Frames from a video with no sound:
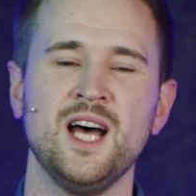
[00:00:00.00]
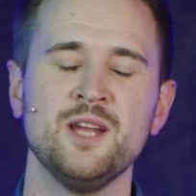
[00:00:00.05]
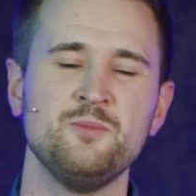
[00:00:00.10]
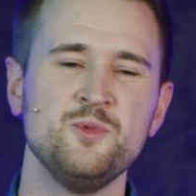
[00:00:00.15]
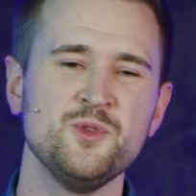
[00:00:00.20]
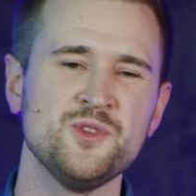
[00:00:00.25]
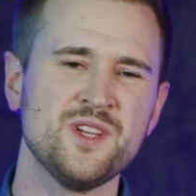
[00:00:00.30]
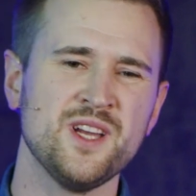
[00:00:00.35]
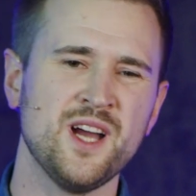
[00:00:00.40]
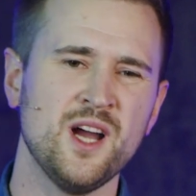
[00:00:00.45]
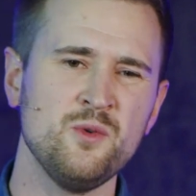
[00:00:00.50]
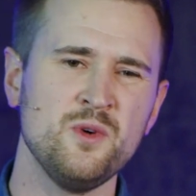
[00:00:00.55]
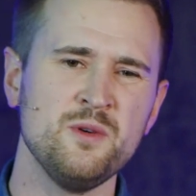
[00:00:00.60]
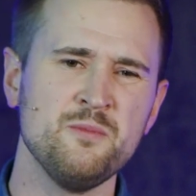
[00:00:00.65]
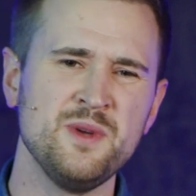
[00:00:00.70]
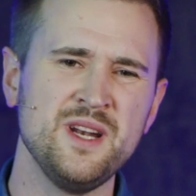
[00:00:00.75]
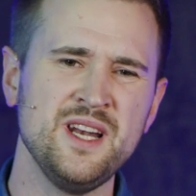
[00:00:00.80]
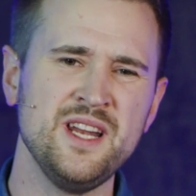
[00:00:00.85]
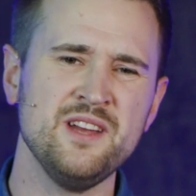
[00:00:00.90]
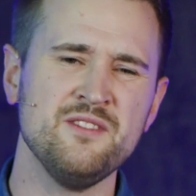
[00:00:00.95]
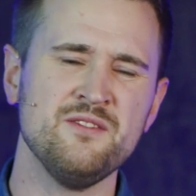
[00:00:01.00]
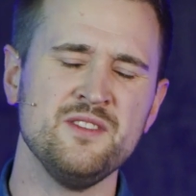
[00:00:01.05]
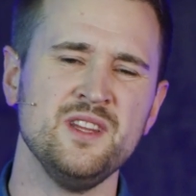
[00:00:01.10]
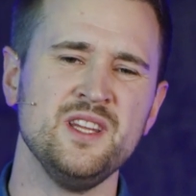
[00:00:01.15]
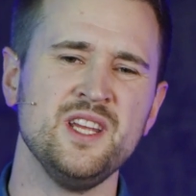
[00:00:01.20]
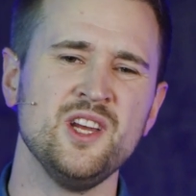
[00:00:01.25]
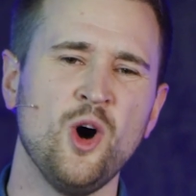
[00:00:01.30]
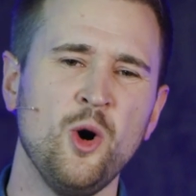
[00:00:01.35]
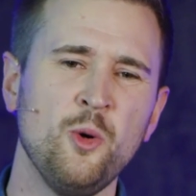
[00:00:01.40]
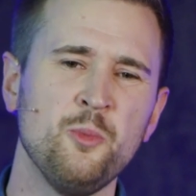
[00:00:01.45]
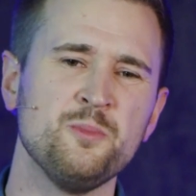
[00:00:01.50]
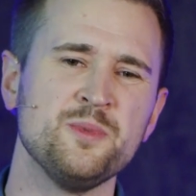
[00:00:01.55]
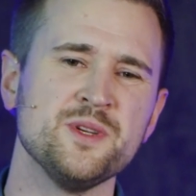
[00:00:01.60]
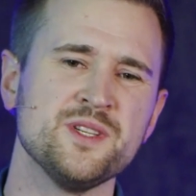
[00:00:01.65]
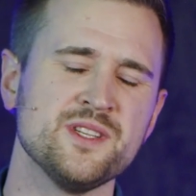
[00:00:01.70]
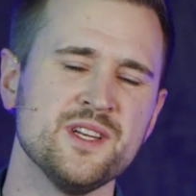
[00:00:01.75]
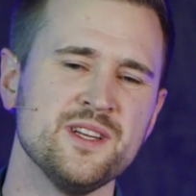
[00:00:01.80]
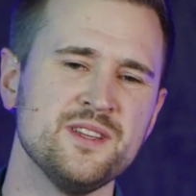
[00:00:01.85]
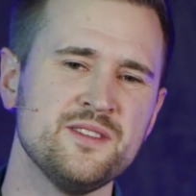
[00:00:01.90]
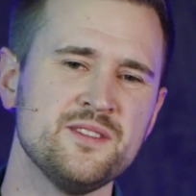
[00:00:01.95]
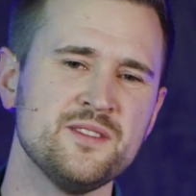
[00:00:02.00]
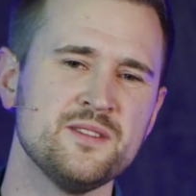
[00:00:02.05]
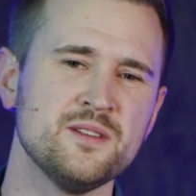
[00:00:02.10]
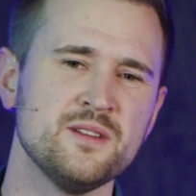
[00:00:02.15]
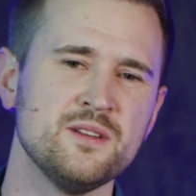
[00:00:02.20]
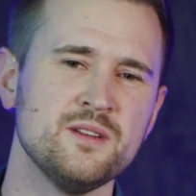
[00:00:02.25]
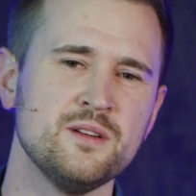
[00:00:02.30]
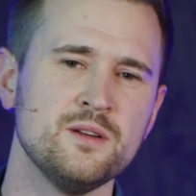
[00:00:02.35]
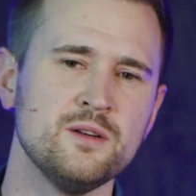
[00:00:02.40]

At boost.ai, we believe in the opposite.